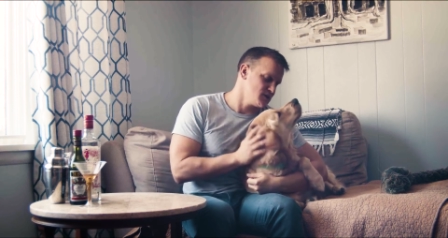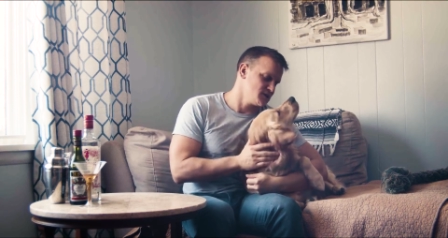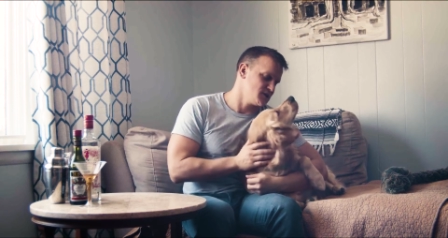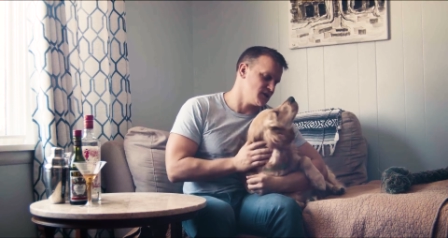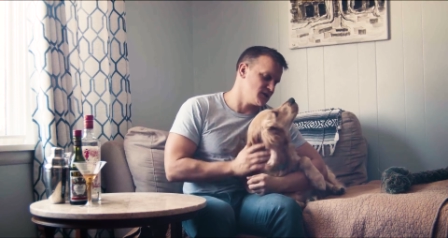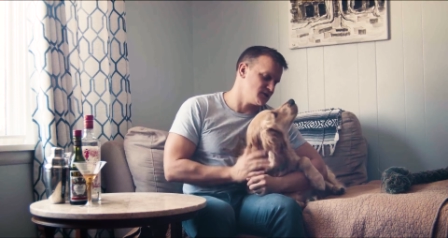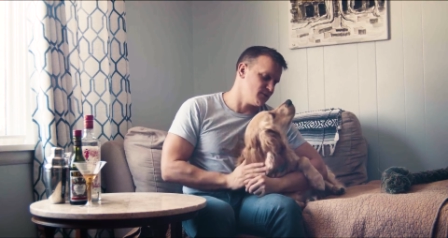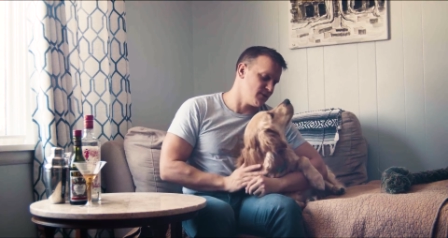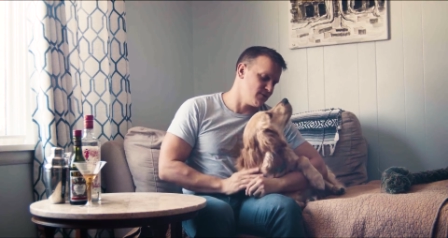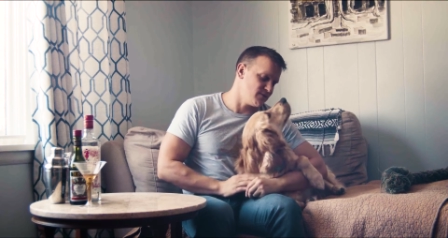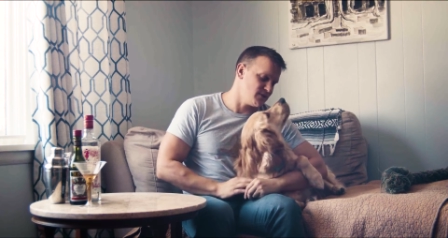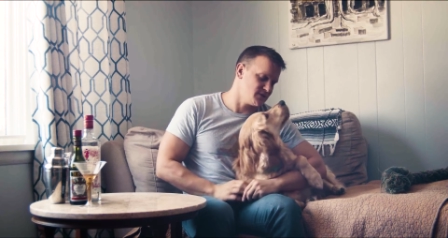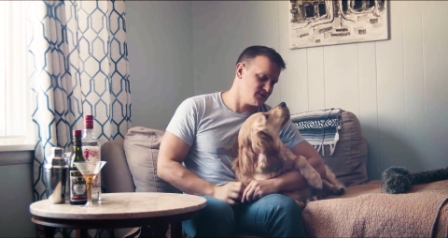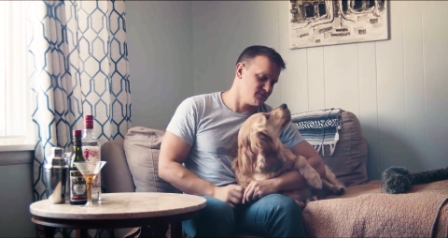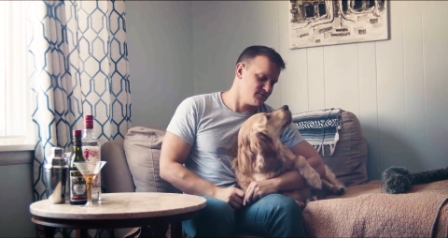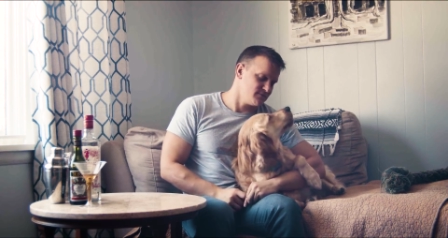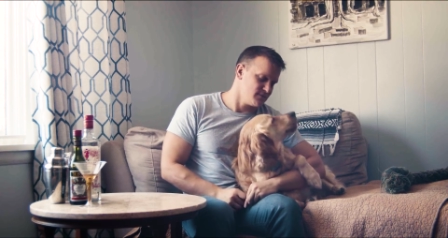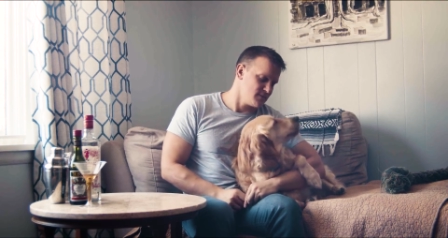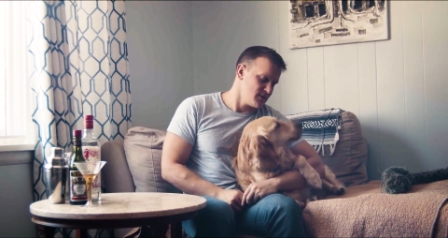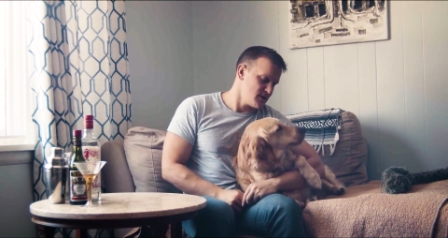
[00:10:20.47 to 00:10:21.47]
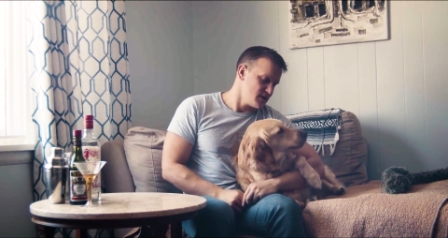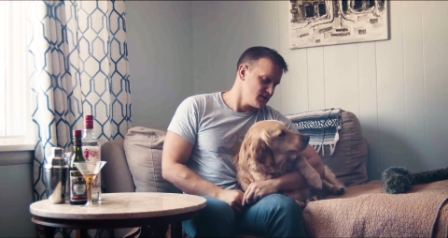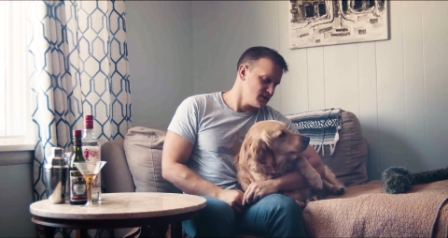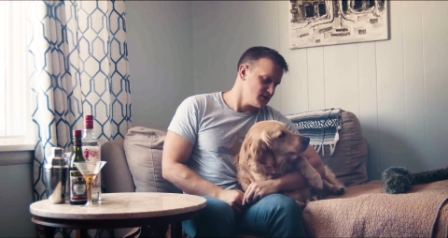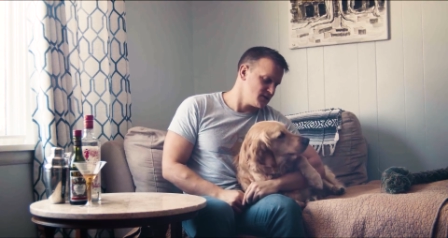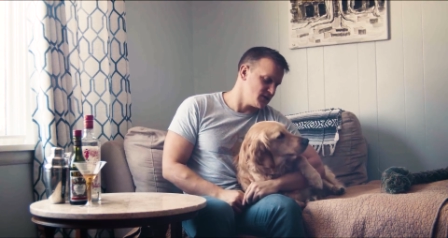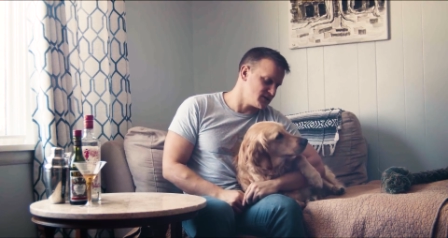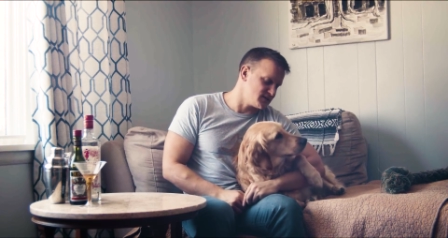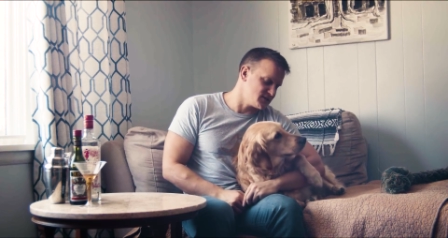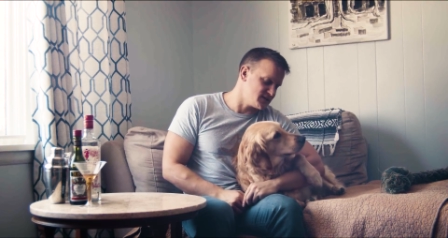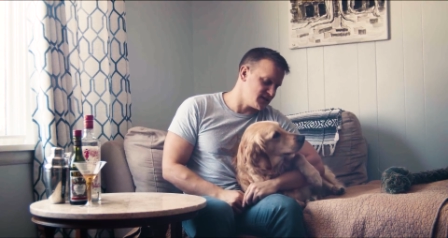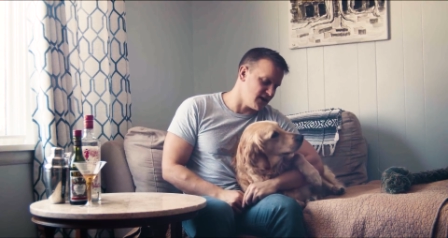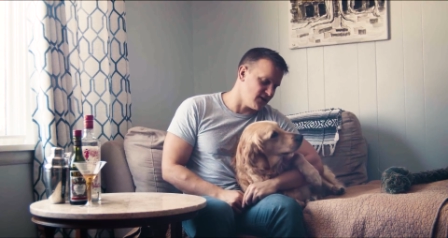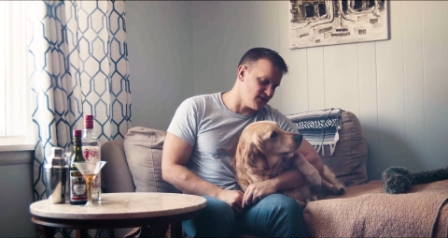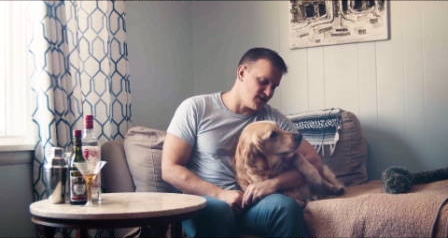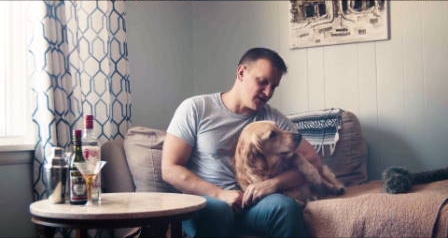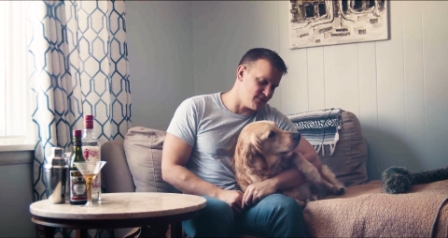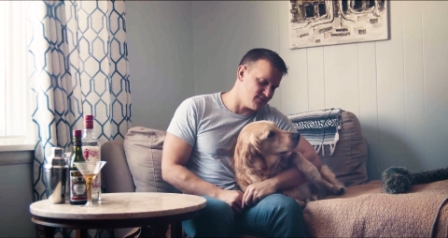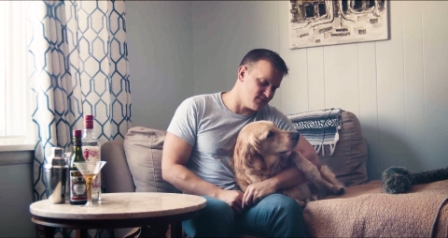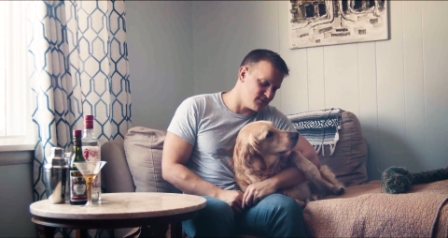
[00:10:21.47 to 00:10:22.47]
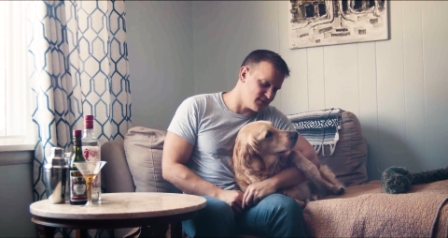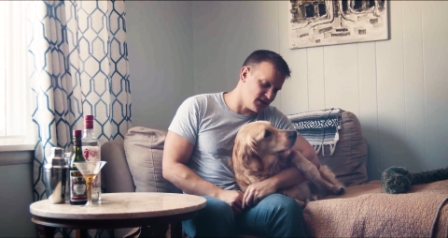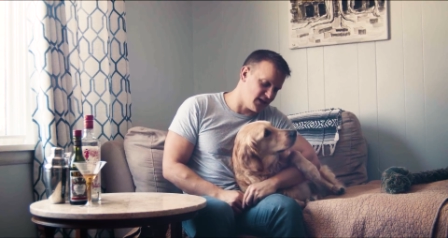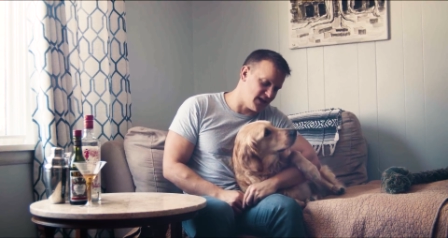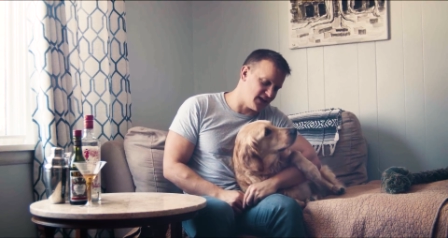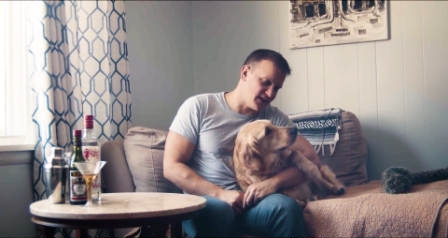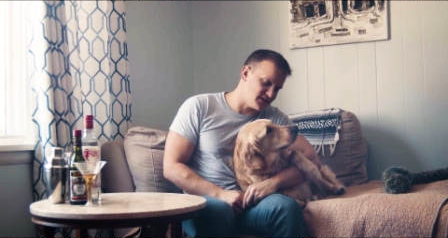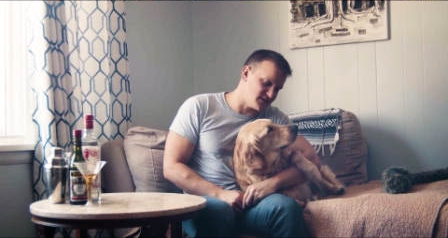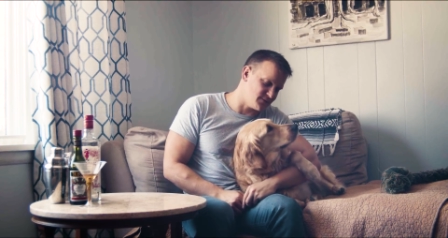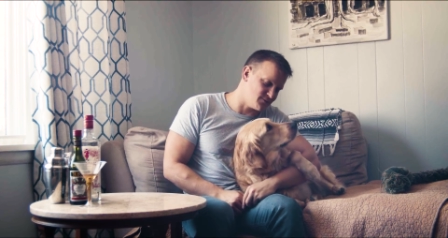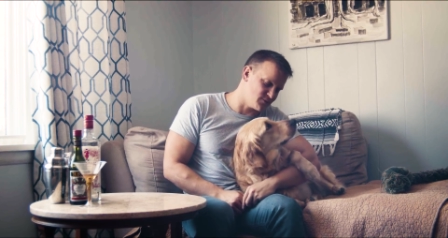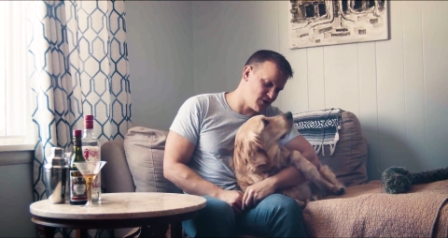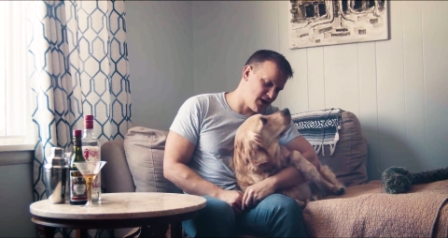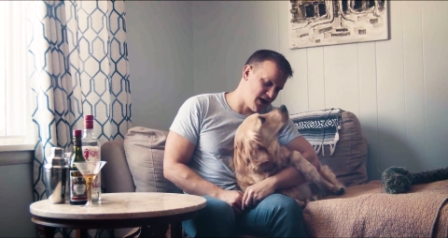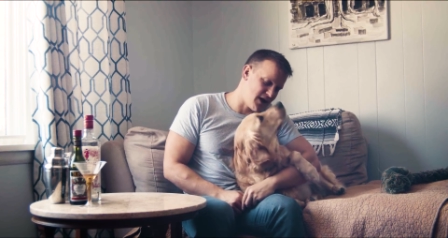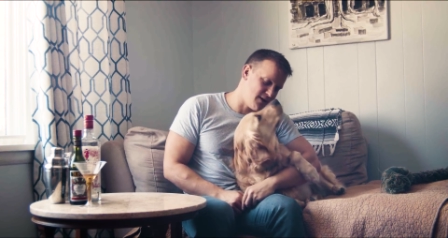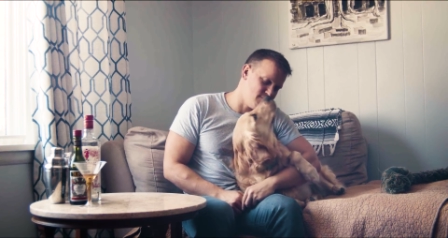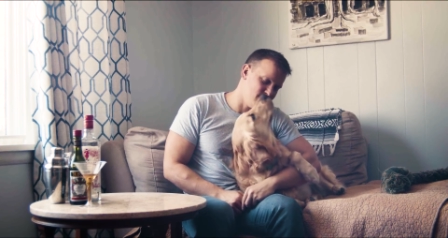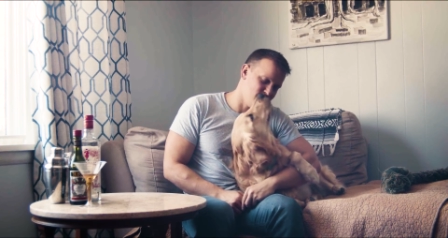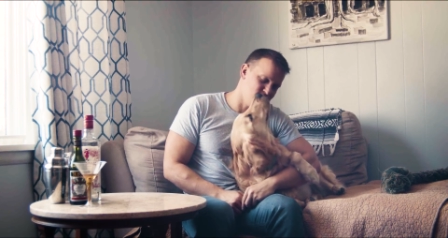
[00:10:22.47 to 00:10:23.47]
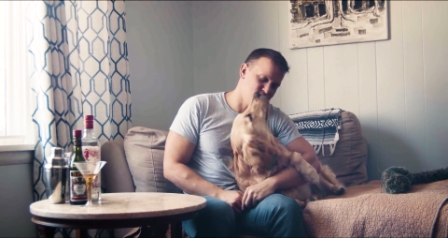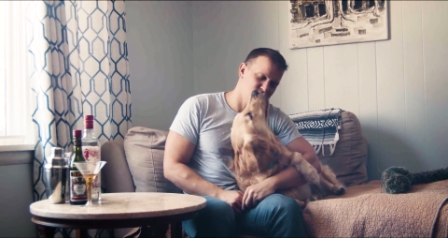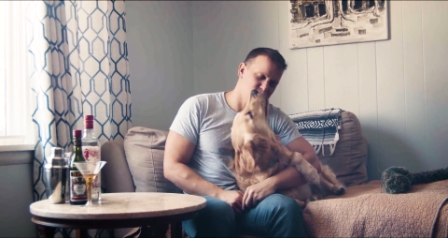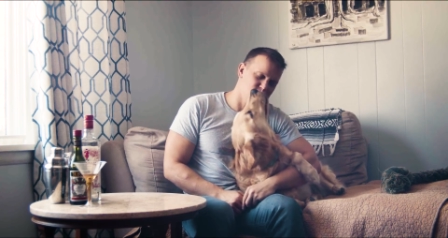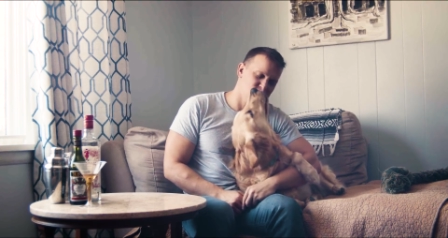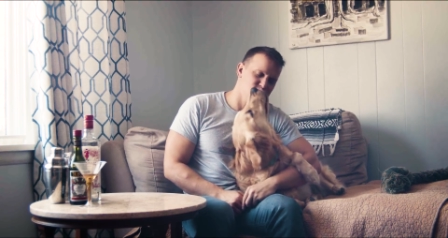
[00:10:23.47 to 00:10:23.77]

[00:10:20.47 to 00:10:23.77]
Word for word: Sans Puppies, just tell them like and subscribe.